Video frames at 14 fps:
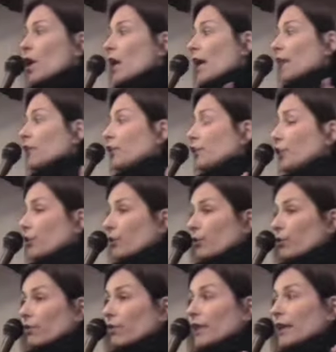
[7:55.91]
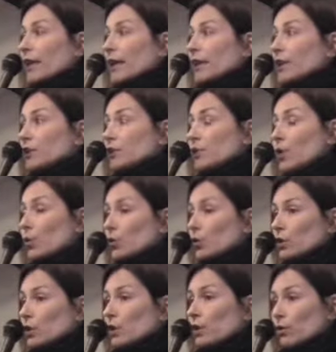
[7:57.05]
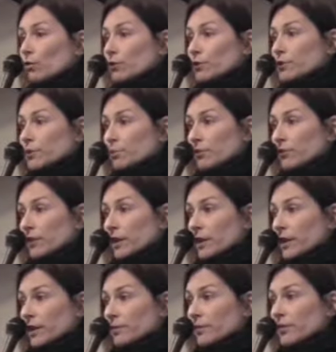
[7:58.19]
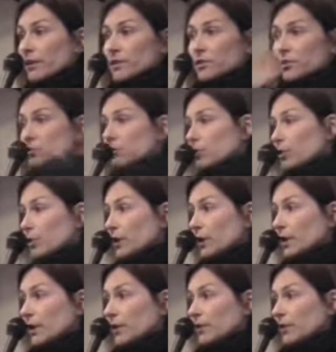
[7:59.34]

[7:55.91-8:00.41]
and know that I totally oversimplify, but that's just so you can